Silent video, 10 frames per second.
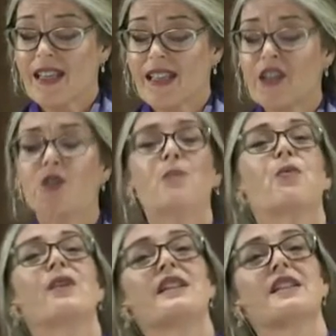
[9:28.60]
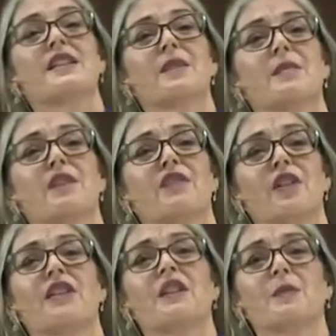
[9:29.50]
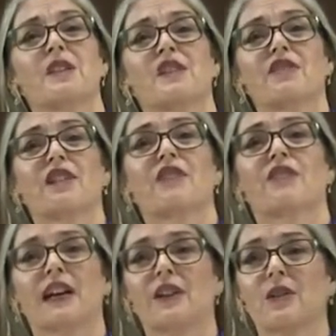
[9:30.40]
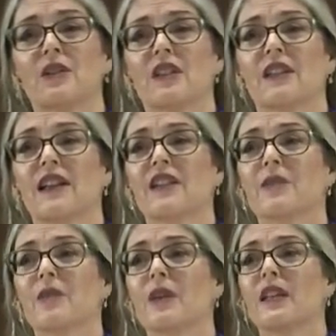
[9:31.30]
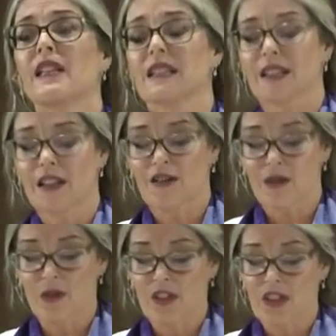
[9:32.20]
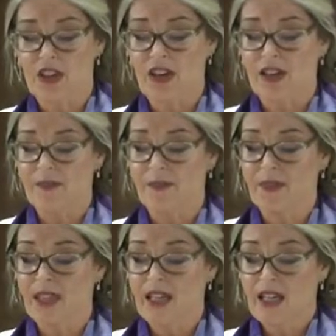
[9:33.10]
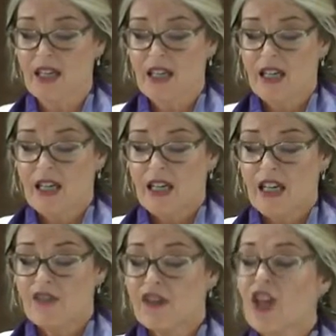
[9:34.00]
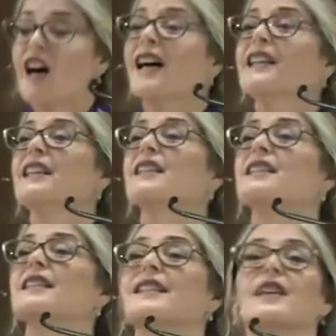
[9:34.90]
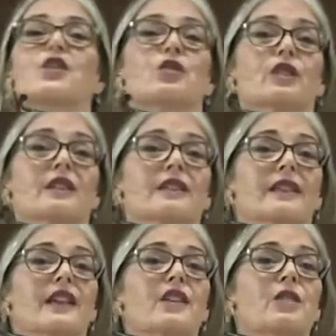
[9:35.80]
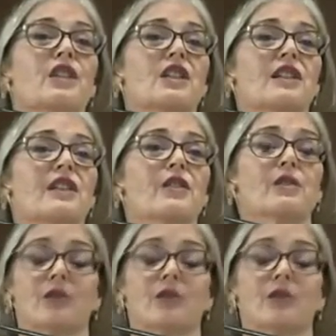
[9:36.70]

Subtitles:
they do point to some very specific values, and that's what we need to stay focused on. If God isn't central in Unitarian